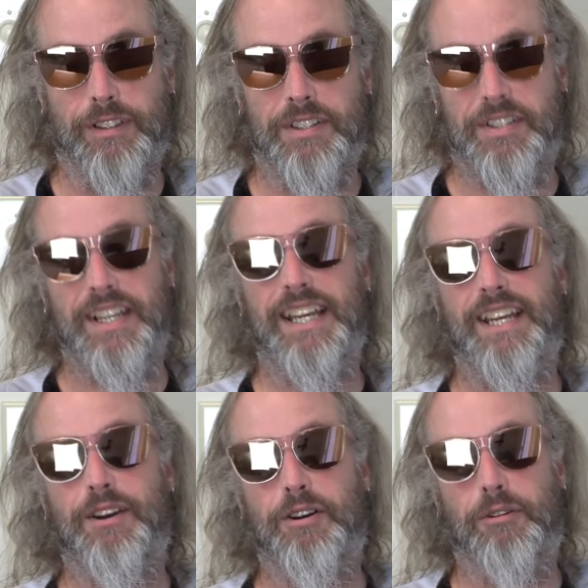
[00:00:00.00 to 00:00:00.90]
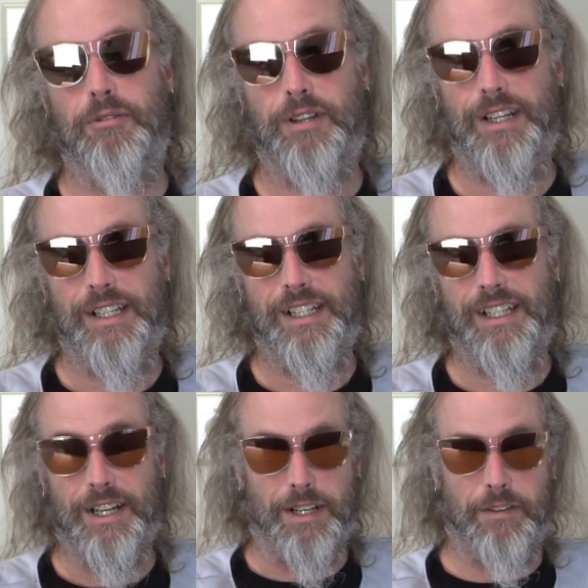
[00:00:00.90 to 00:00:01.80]
CEO
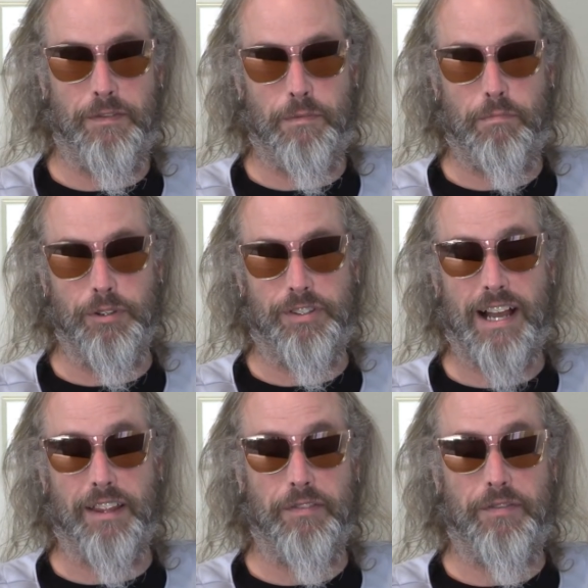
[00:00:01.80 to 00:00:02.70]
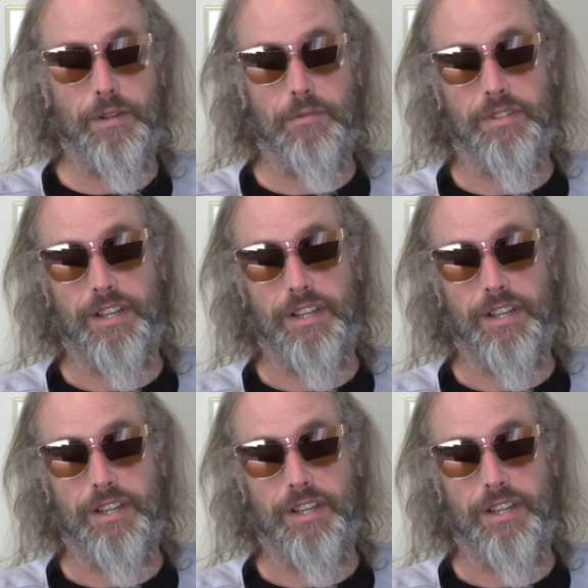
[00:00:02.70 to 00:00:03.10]
of Brewtality Films,